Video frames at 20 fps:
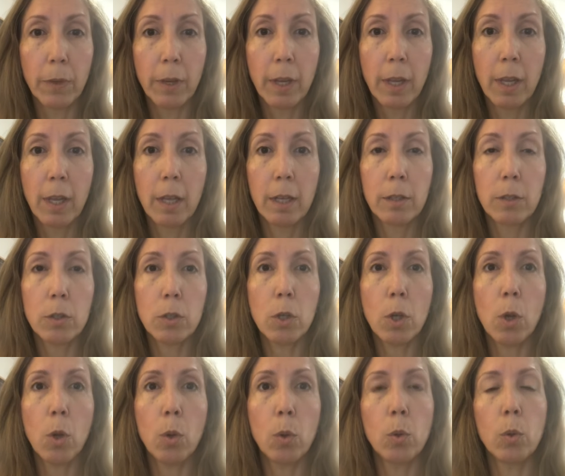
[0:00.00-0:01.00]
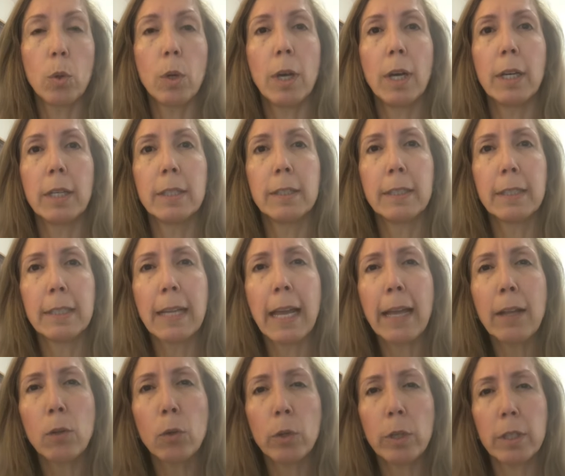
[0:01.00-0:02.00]
So denial
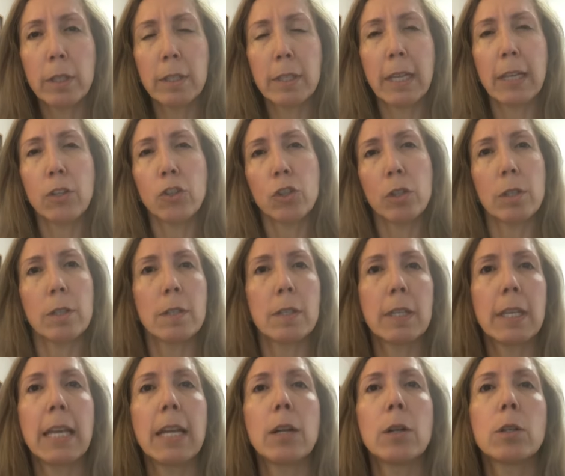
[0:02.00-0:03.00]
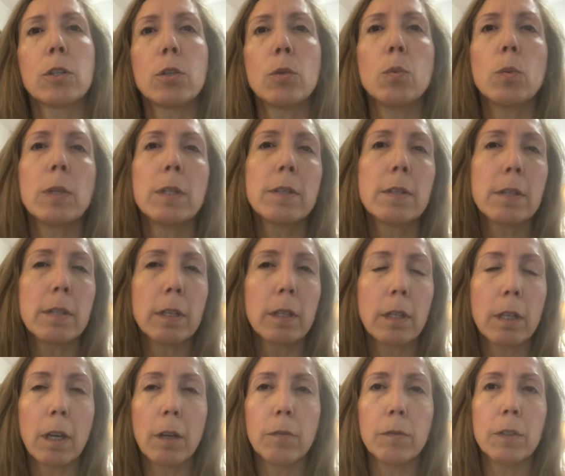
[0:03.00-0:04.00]
orientation is characteristic
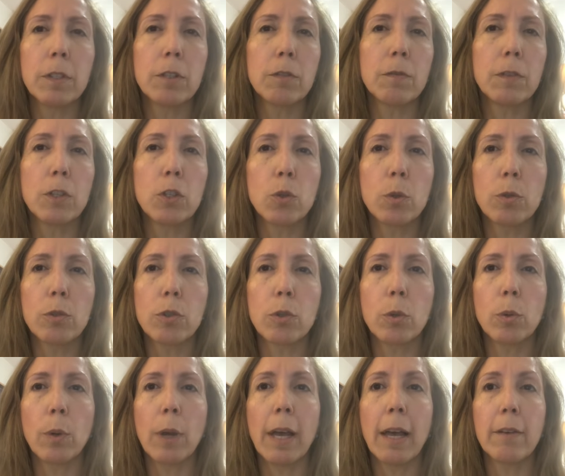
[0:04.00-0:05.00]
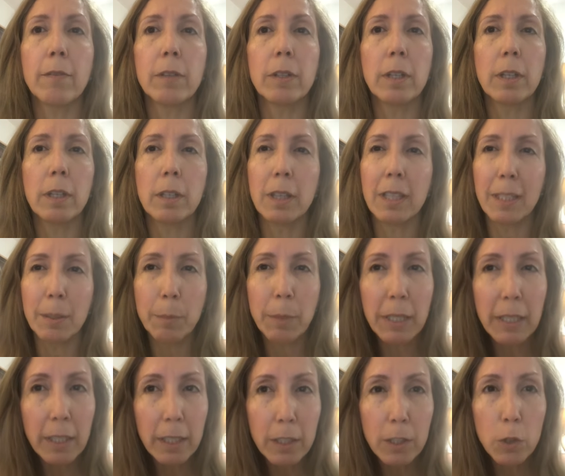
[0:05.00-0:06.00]
of individuals who have a limited
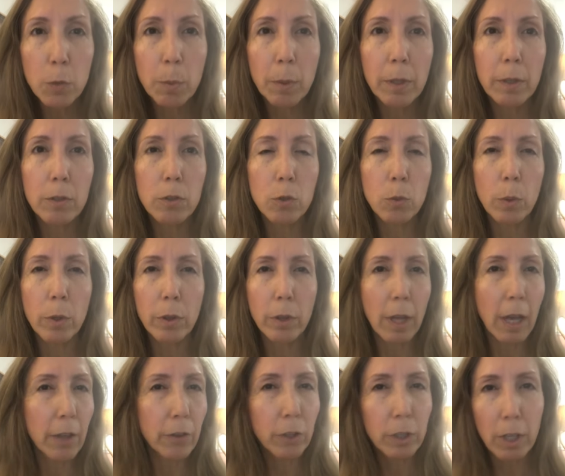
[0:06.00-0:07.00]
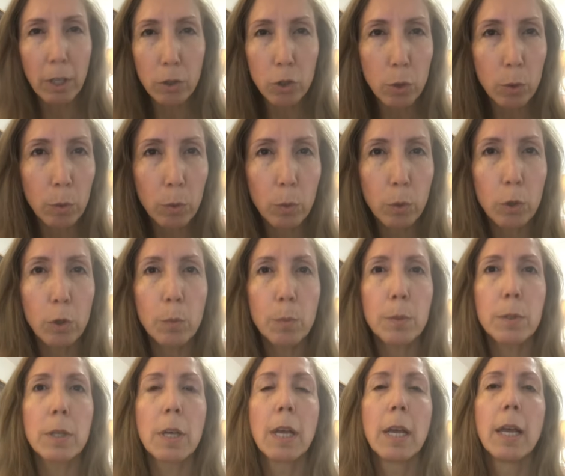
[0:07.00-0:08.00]
experience with other cultural groups.
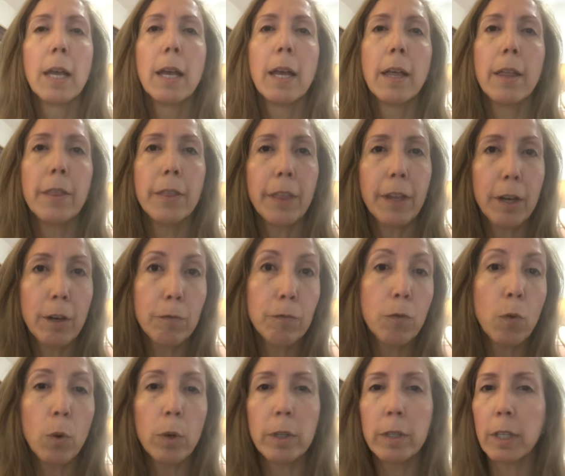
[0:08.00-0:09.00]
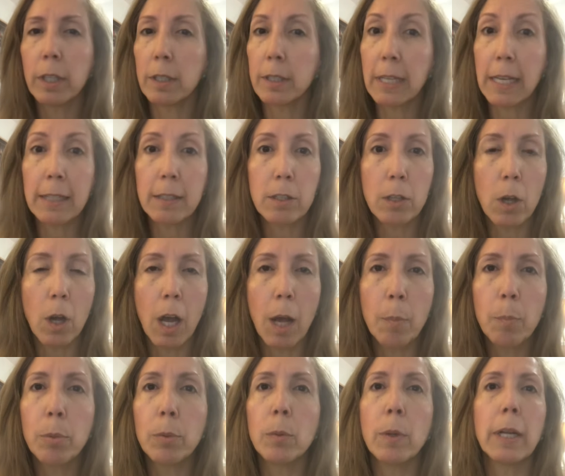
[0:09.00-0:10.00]
Therefore, they tend to
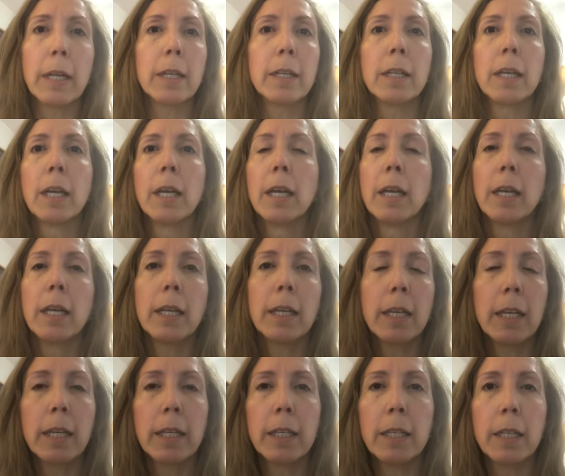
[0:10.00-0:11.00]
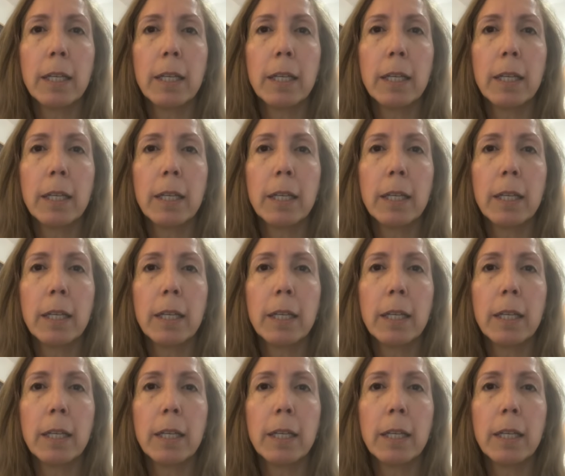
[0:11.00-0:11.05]
operate in